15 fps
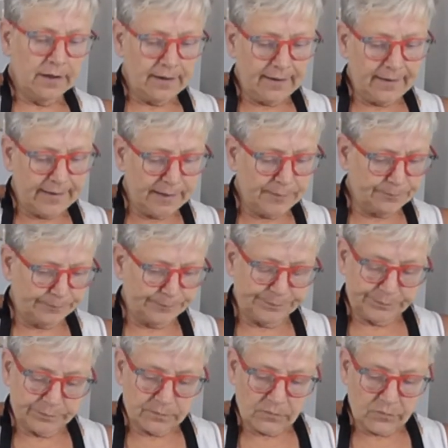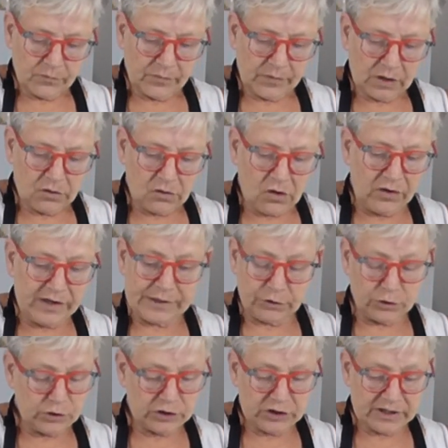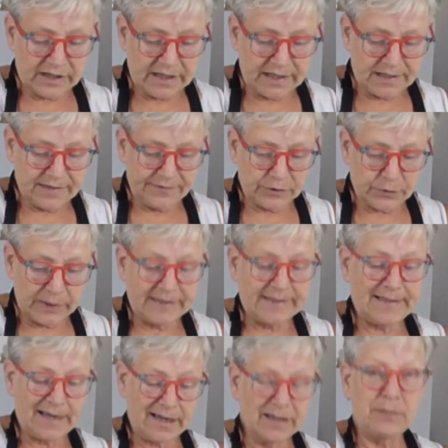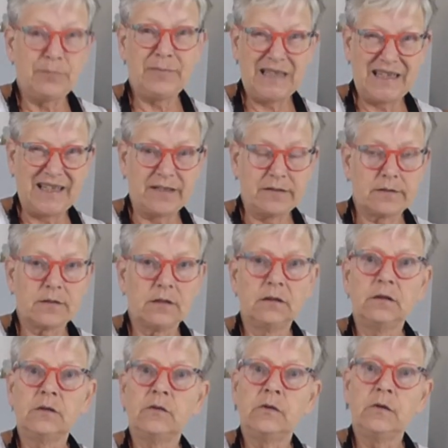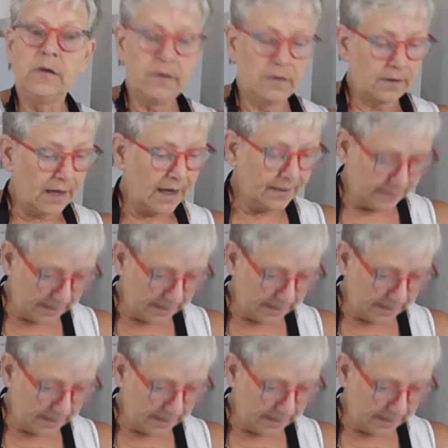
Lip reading: I cooked these for 28 minutes and